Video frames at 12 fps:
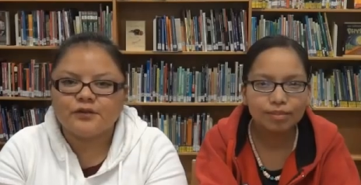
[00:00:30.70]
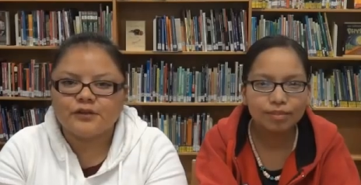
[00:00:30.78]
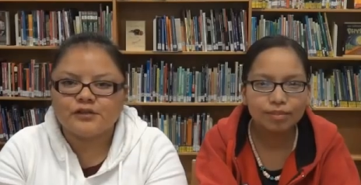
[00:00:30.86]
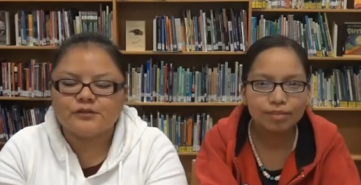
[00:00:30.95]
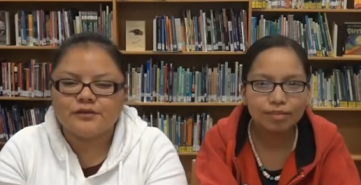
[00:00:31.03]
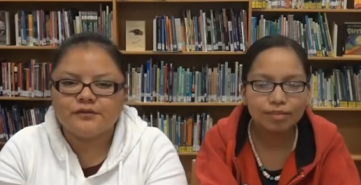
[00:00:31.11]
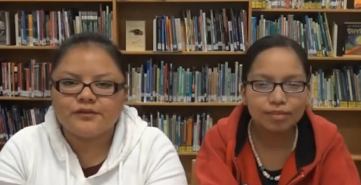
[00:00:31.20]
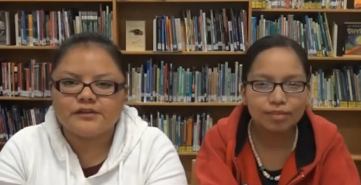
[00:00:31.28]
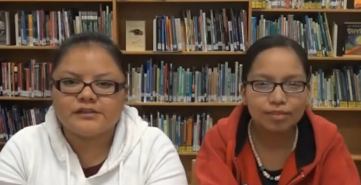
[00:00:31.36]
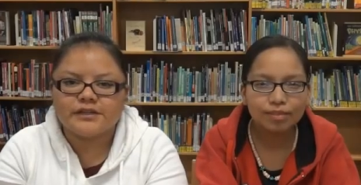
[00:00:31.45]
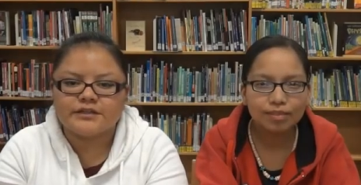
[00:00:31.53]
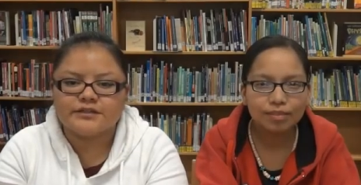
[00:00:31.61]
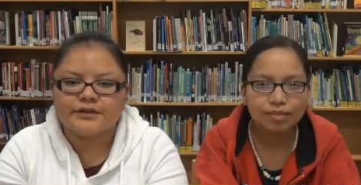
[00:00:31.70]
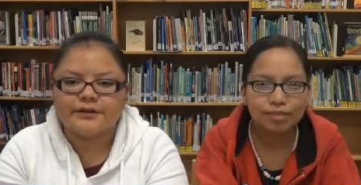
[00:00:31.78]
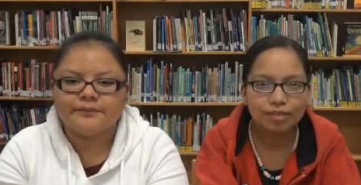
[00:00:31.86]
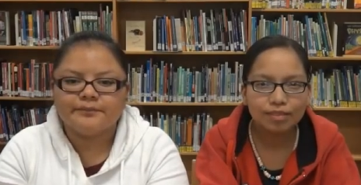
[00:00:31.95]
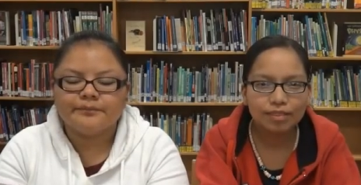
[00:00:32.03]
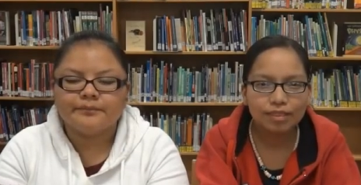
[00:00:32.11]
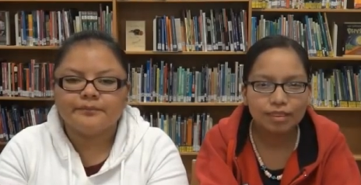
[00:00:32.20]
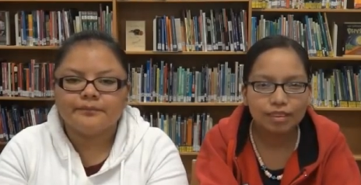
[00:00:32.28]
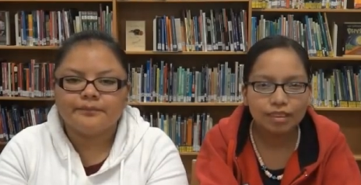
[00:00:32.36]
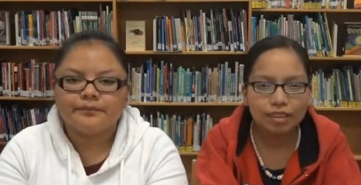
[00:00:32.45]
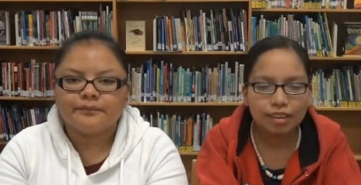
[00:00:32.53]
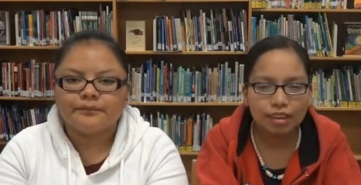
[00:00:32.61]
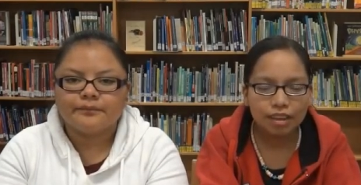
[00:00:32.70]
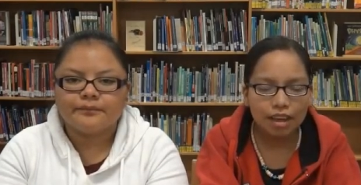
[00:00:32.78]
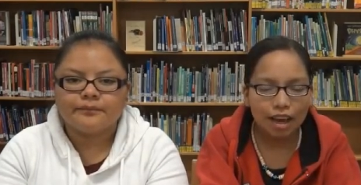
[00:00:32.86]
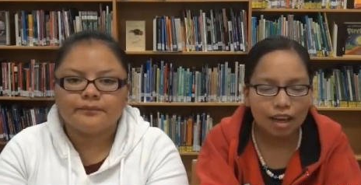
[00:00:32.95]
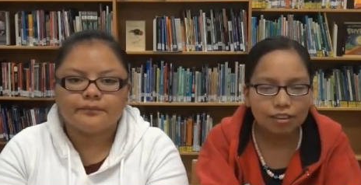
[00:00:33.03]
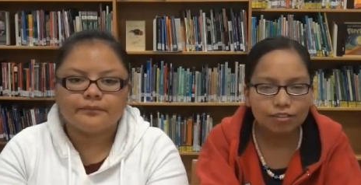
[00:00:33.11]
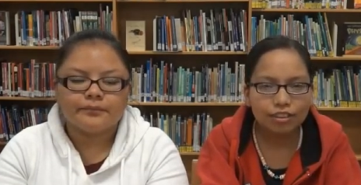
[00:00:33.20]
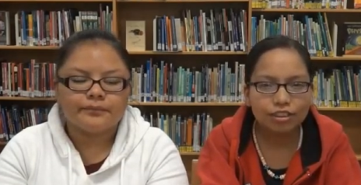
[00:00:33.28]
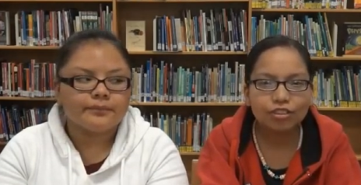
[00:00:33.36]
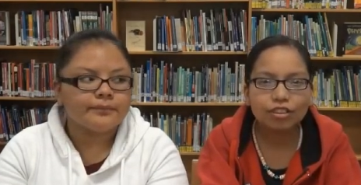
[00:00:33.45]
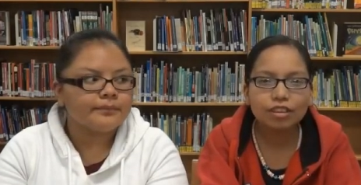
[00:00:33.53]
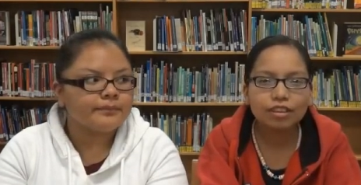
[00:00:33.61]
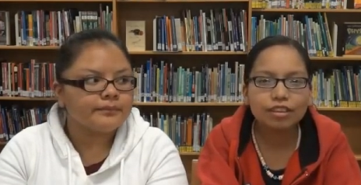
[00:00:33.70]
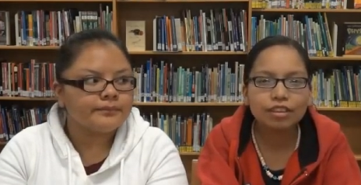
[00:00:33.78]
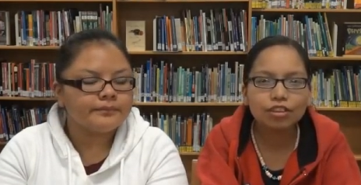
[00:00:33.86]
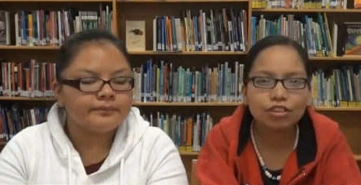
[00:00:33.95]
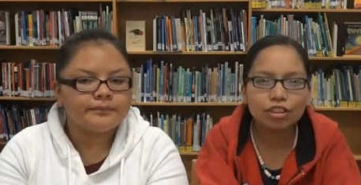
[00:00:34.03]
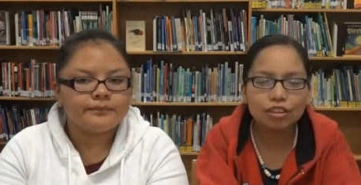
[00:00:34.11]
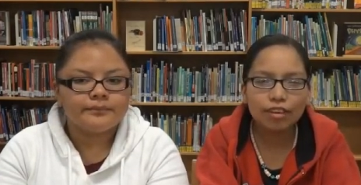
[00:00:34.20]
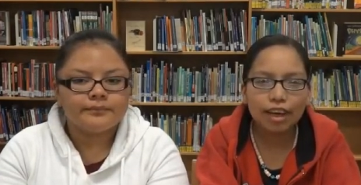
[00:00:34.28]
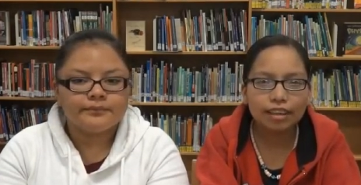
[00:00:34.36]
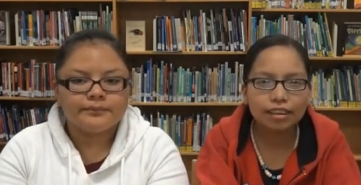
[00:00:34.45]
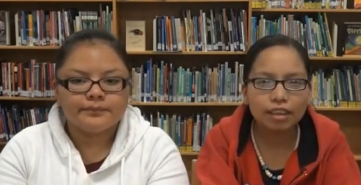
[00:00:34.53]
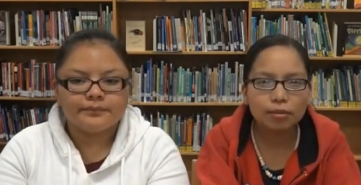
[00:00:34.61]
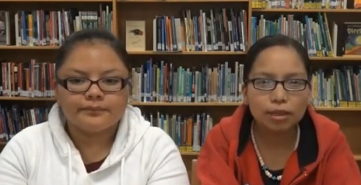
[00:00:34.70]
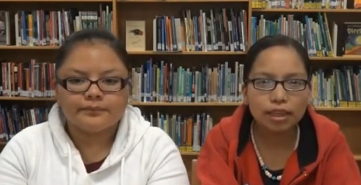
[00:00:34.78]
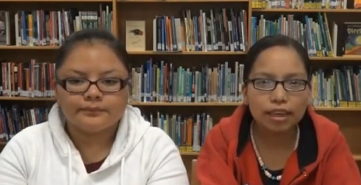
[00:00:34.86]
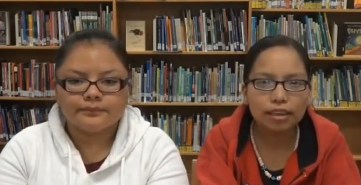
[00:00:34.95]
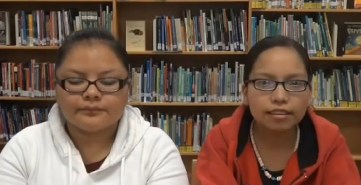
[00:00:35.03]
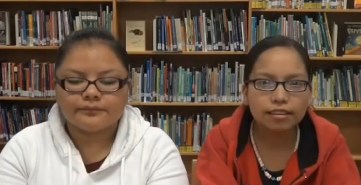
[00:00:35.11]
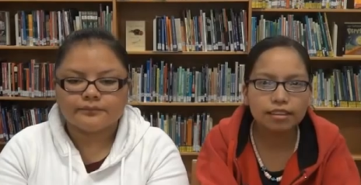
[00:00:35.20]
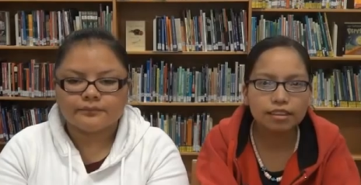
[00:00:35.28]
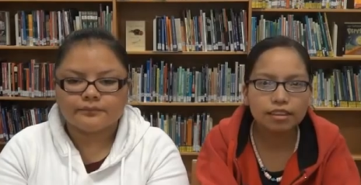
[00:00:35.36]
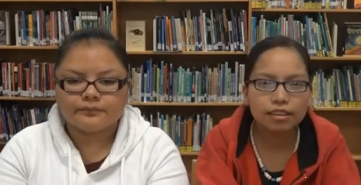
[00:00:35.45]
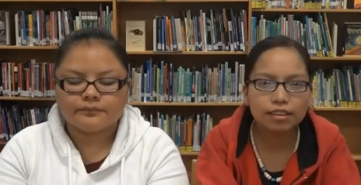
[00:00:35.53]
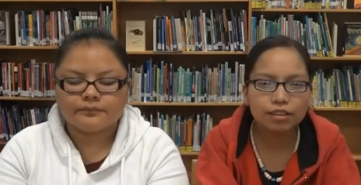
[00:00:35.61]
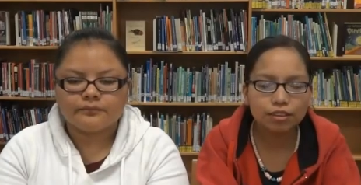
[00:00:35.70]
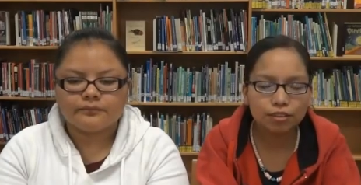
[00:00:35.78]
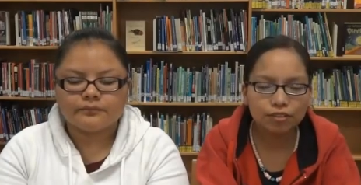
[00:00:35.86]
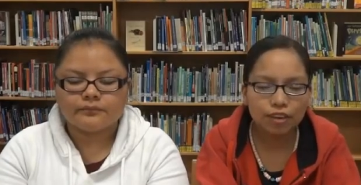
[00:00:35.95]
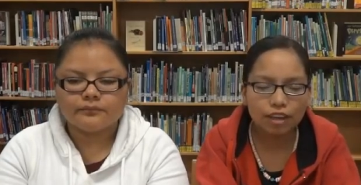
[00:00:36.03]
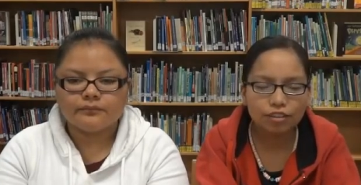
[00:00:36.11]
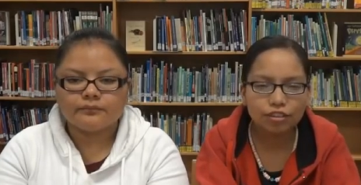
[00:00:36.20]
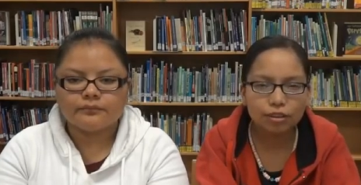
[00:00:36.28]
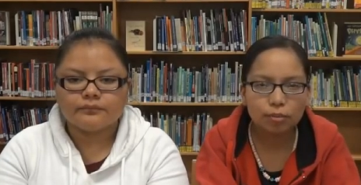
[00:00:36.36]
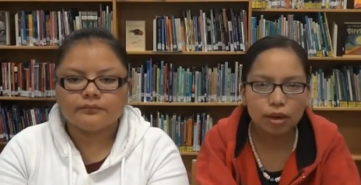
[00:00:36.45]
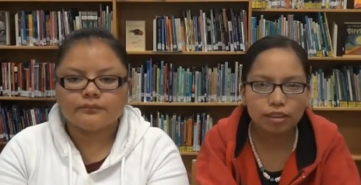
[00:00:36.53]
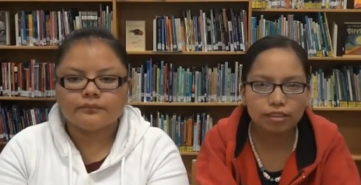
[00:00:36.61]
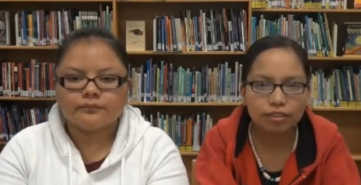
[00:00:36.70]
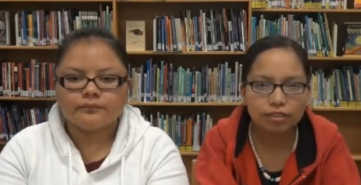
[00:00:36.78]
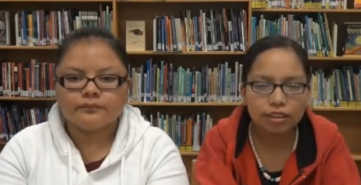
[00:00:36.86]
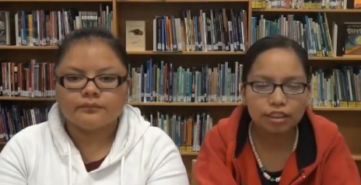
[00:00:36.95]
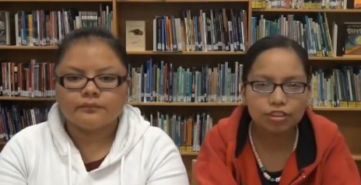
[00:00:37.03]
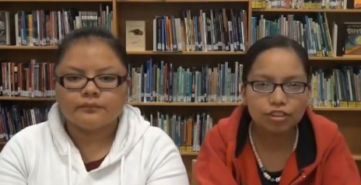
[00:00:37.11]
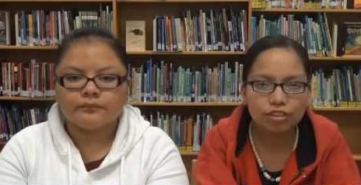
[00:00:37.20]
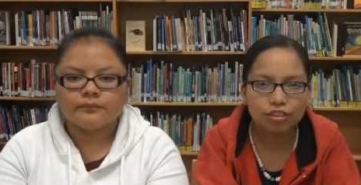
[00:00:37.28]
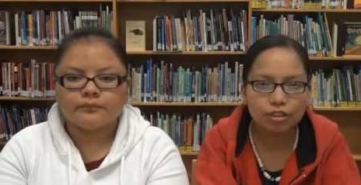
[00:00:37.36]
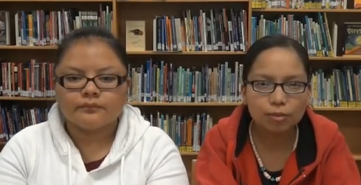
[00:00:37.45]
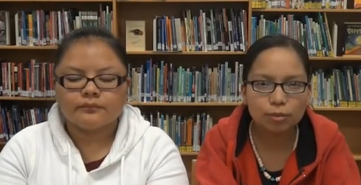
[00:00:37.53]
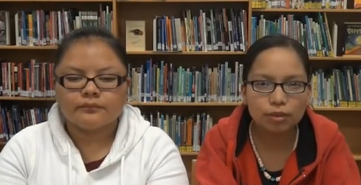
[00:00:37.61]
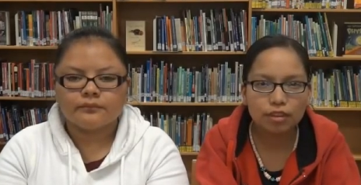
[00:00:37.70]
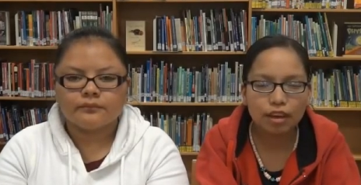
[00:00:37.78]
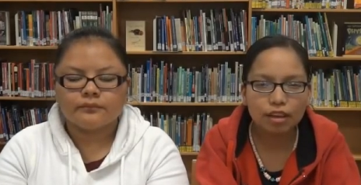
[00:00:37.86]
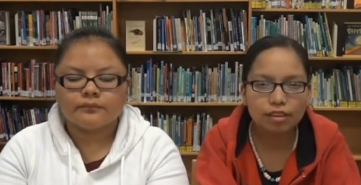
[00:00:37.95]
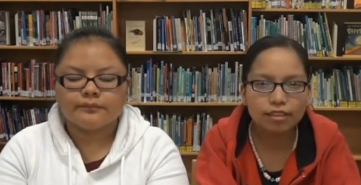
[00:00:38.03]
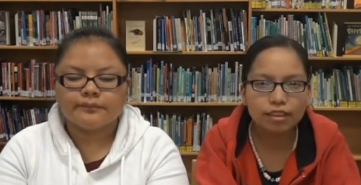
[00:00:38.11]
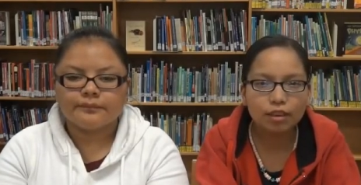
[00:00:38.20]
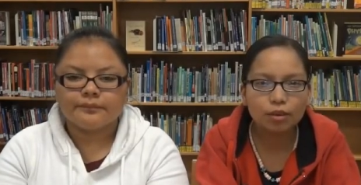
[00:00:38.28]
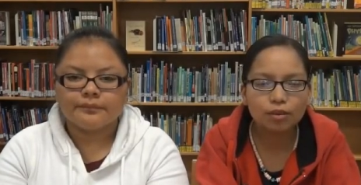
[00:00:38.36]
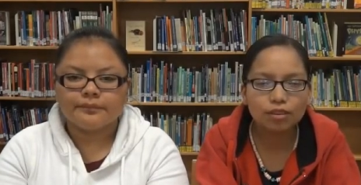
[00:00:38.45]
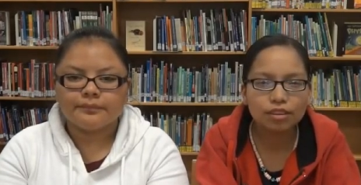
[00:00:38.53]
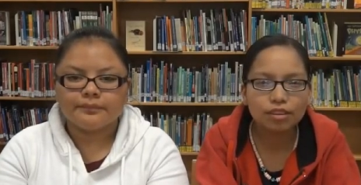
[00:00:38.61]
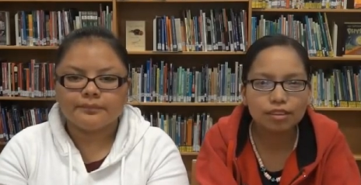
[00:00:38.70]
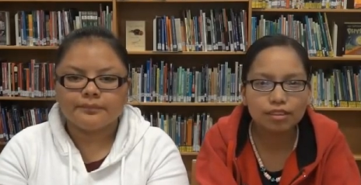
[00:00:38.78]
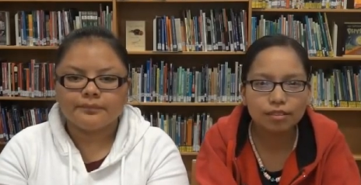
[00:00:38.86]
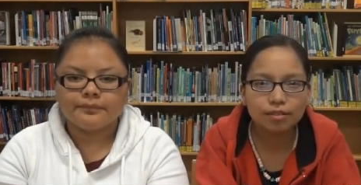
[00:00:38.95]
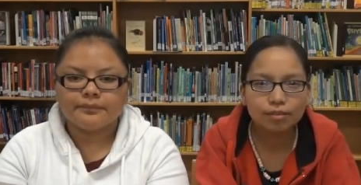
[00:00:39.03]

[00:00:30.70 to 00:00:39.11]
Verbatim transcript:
Speaker 1: for the 21st century.
Speaker 2: Our vision is to achieve academic excellence through fostering positive relationships with all stakeholders.